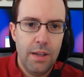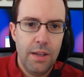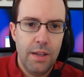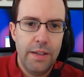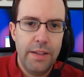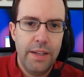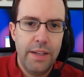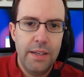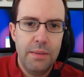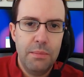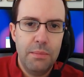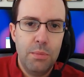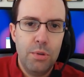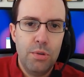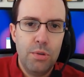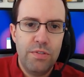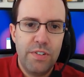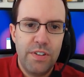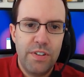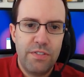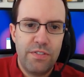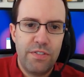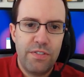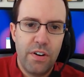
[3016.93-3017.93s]
And then
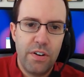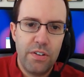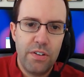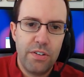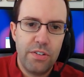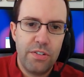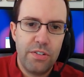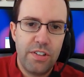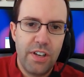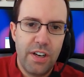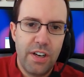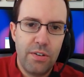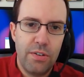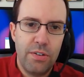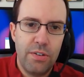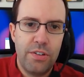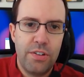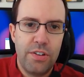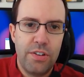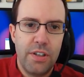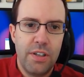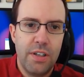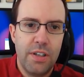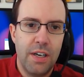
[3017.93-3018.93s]
moving farther
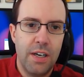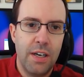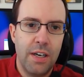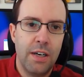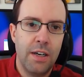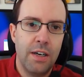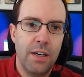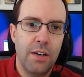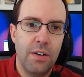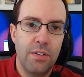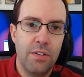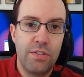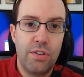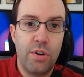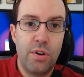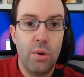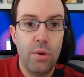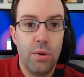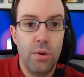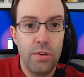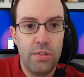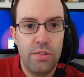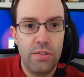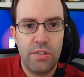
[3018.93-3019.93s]
south, of
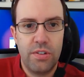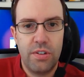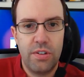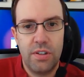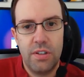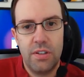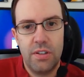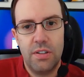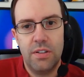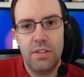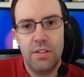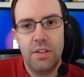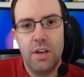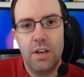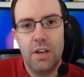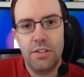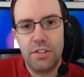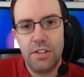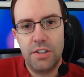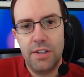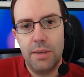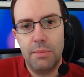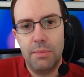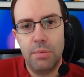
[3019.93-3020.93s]
course,
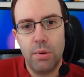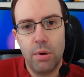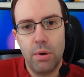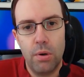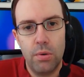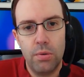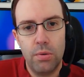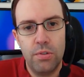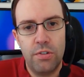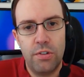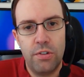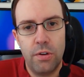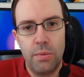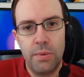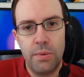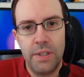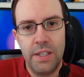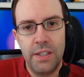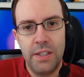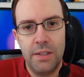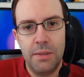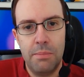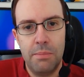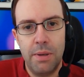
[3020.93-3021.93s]
Hunt Club Road. So we
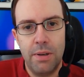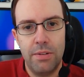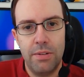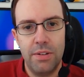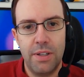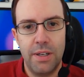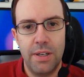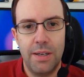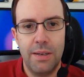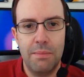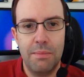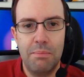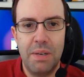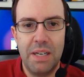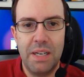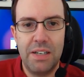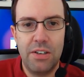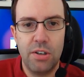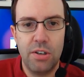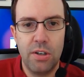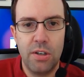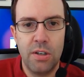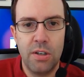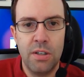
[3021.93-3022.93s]
need to build a
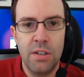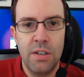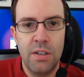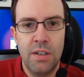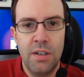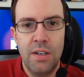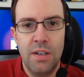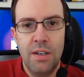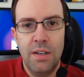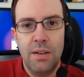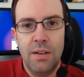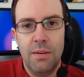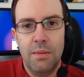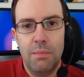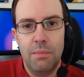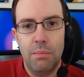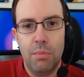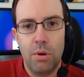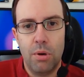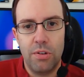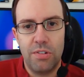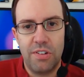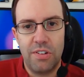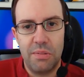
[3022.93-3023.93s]
bigger,
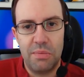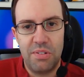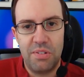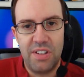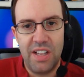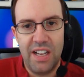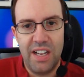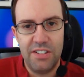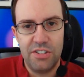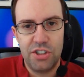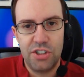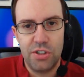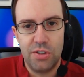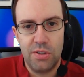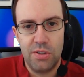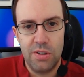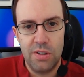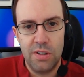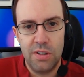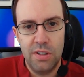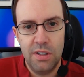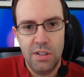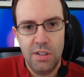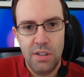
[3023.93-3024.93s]
more
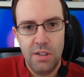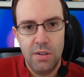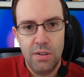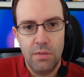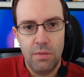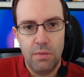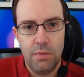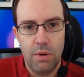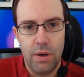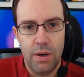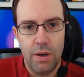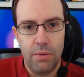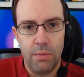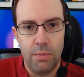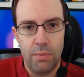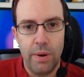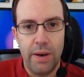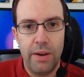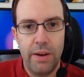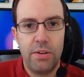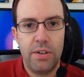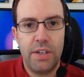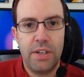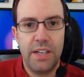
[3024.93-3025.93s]
substantial
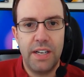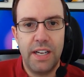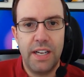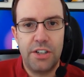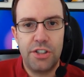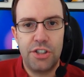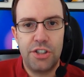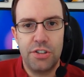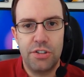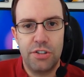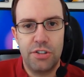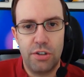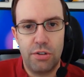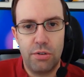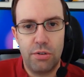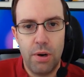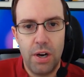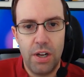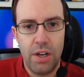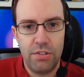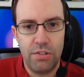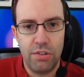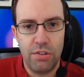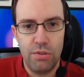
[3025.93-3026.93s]
rail connection to
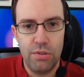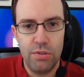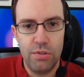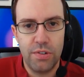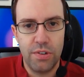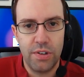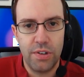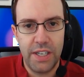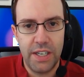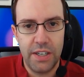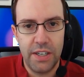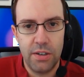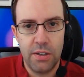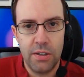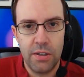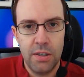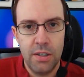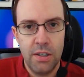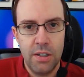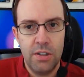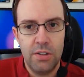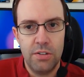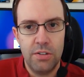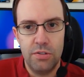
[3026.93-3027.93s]
cross over here
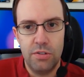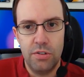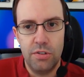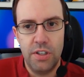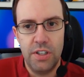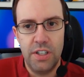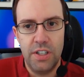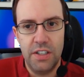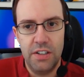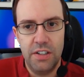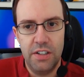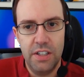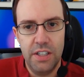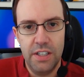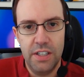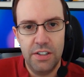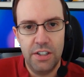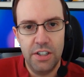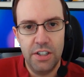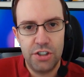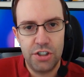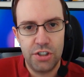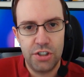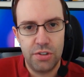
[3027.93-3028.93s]
due to the
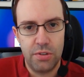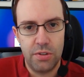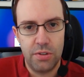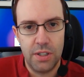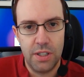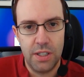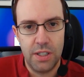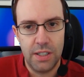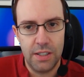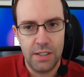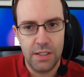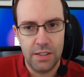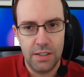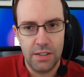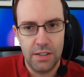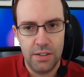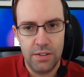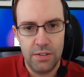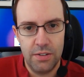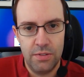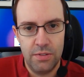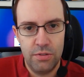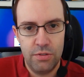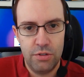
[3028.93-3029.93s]
additional
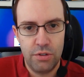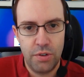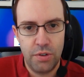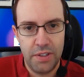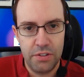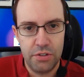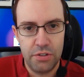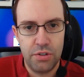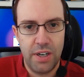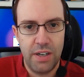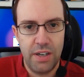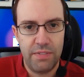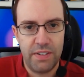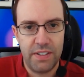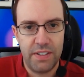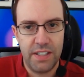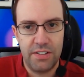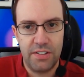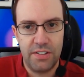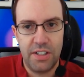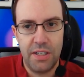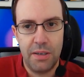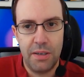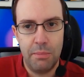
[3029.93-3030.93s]
train traffic
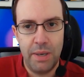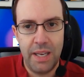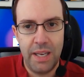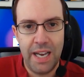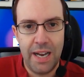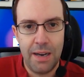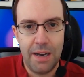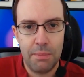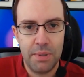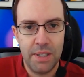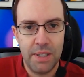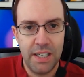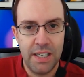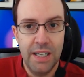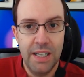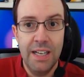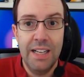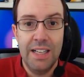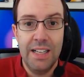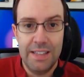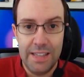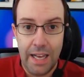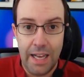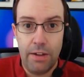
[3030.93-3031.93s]
that's going to be happening
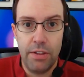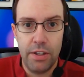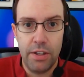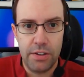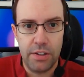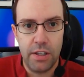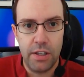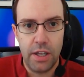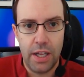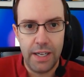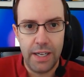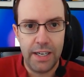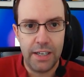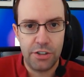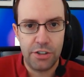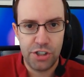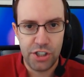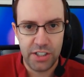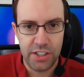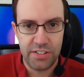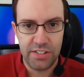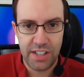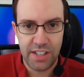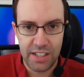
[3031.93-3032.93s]
now that the line
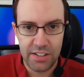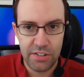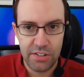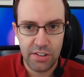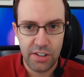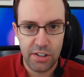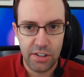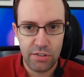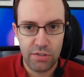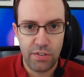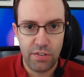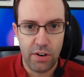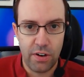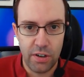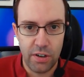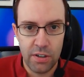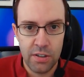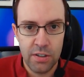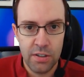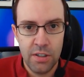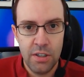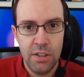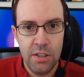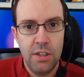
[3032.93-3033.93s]
actually extends this
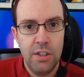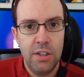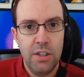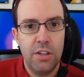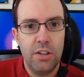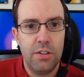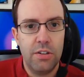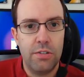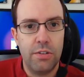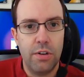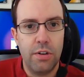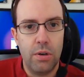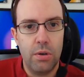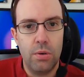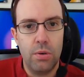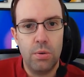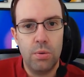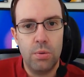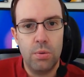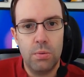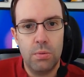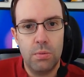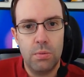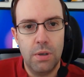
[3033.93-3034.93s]
far.
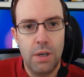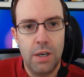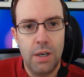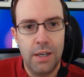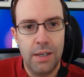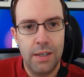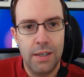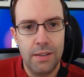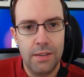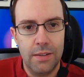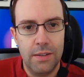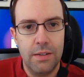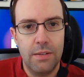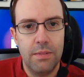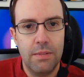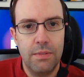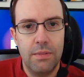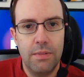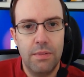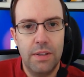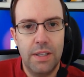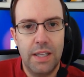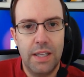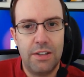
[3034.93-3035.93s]
So
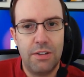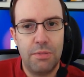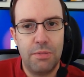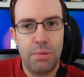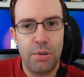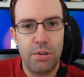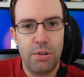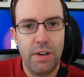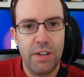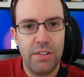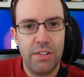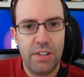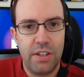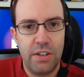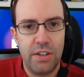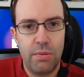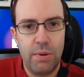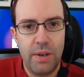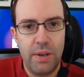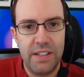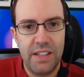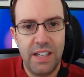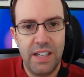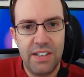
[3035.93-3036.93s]
that's progressing
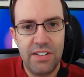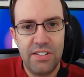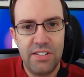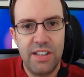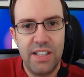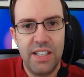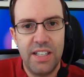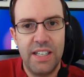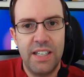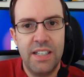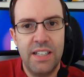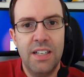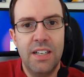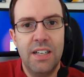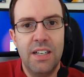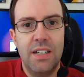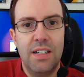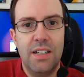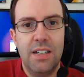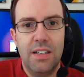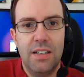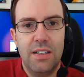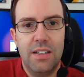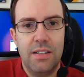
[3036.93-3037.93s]
quite nicely.
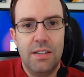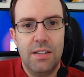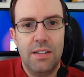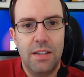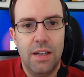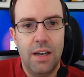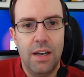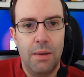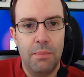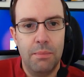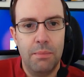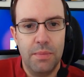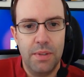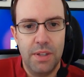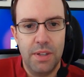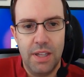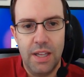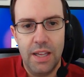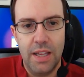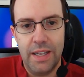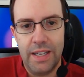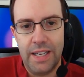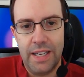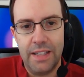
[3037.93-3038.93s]

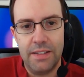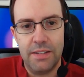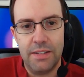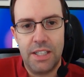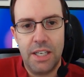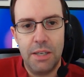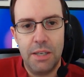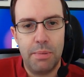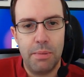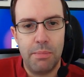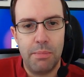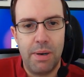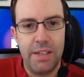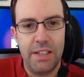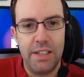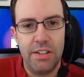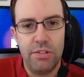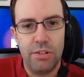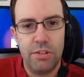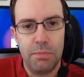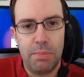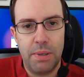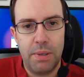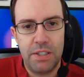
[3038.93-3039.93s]
Again, keep in mind
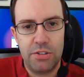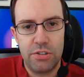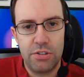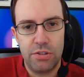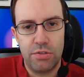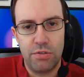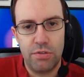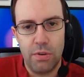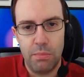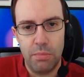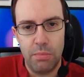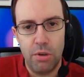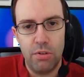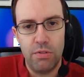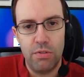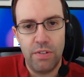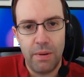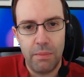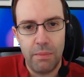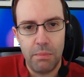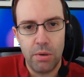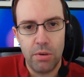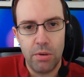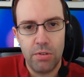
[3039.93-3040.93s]
these are pictures from
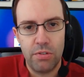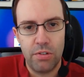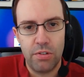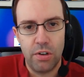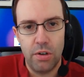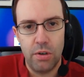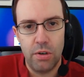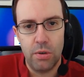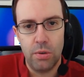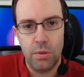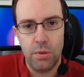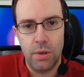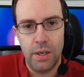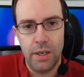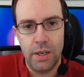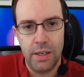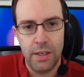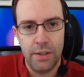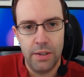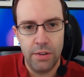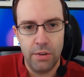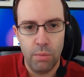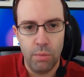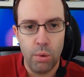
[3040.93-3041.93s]
November, so
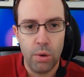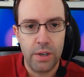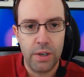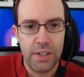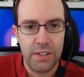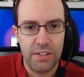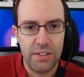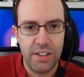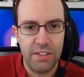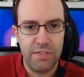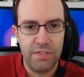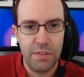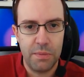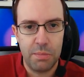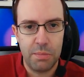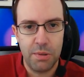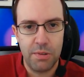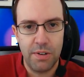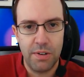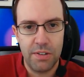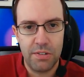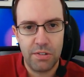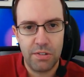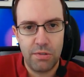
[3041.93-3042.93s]
the work has definitely
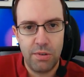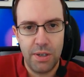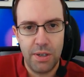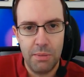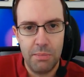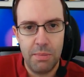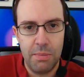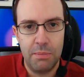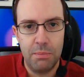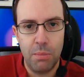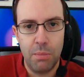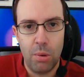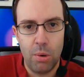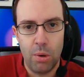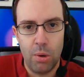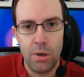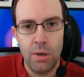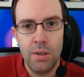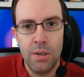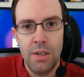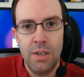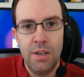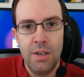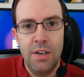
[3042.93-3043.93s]
progressed quite a bit
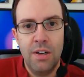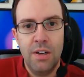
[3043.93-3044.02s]
more